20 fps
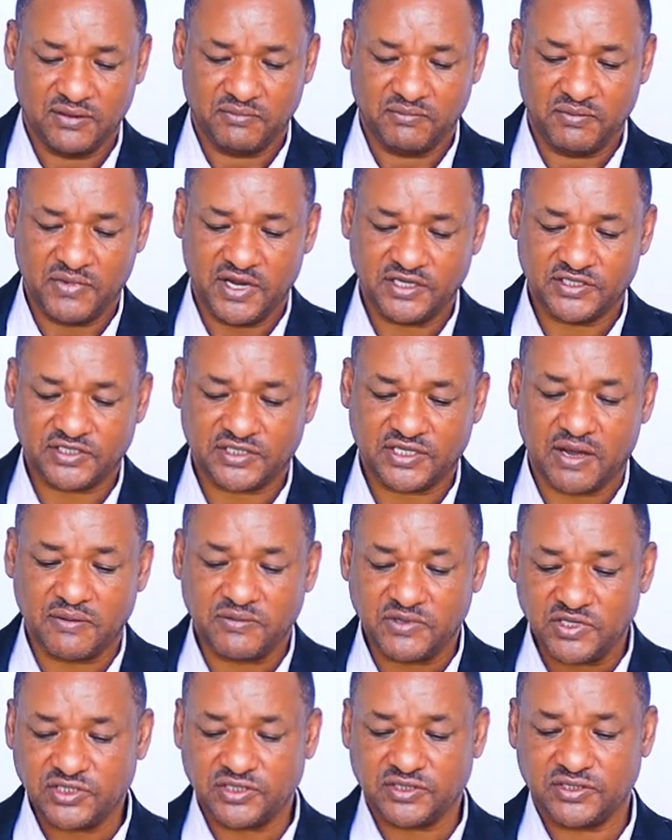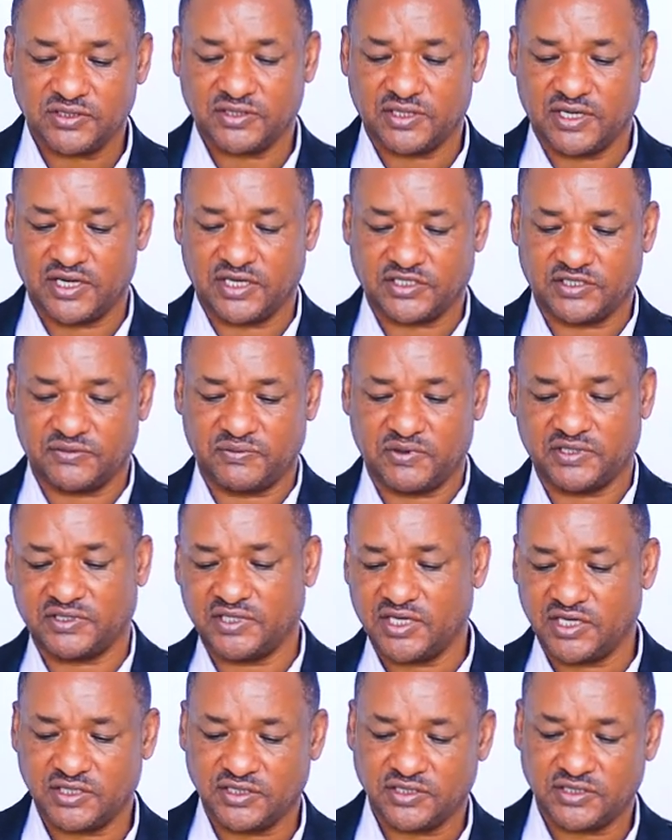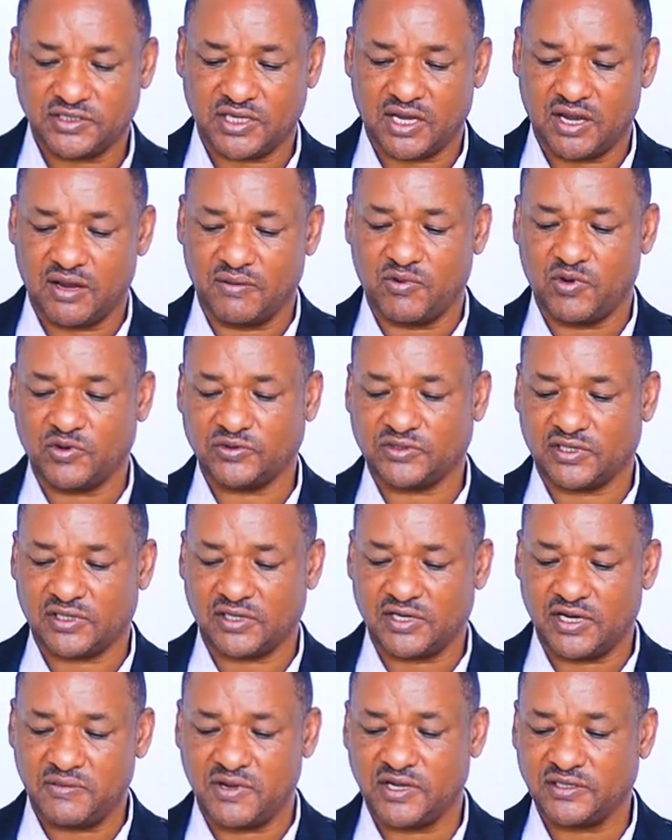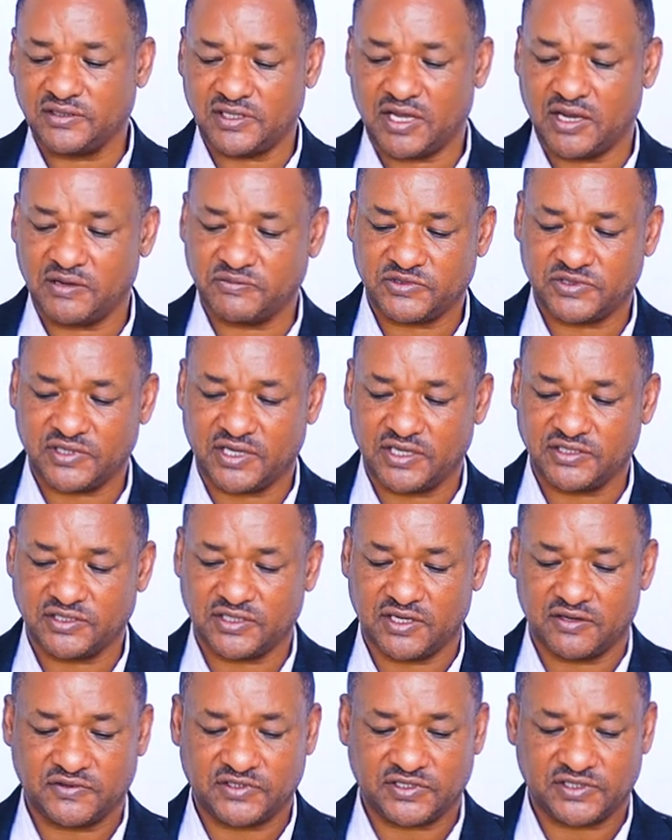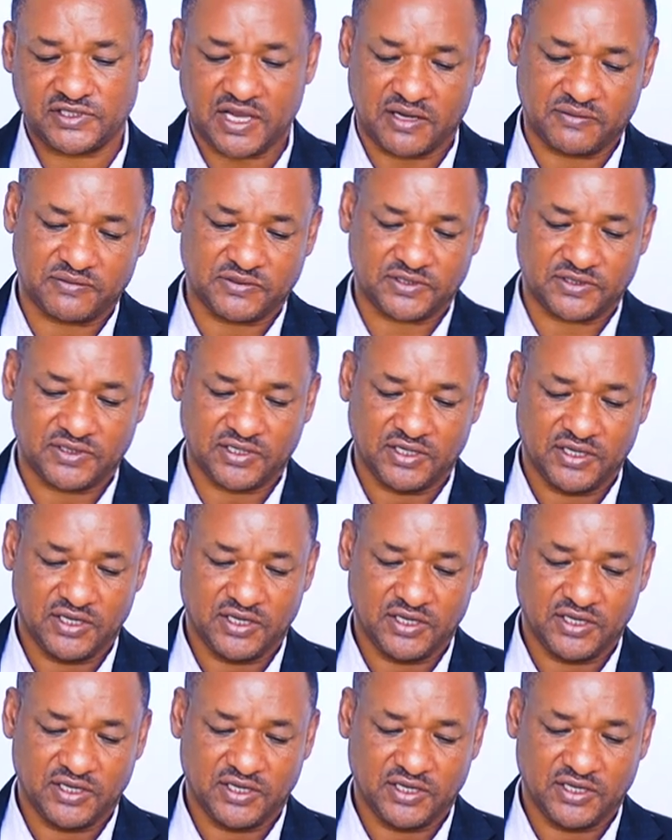may establish expectations about claimant types and service types.